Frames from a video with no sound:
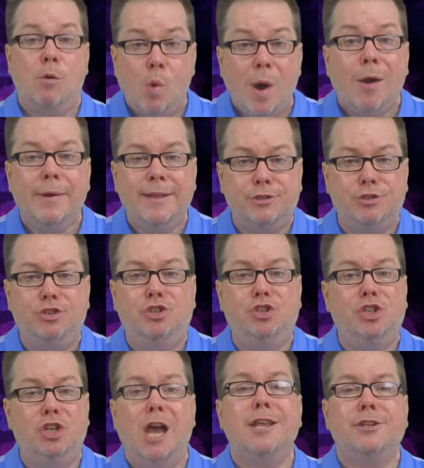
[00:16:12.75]
where is
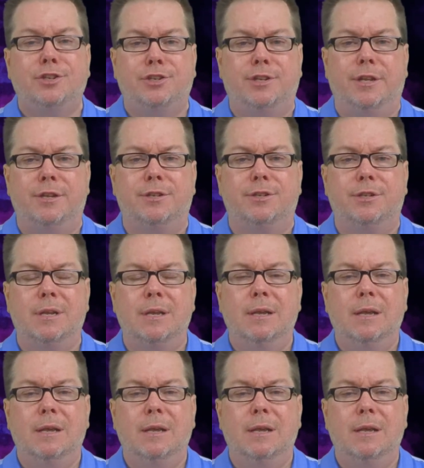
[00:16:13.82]
justice?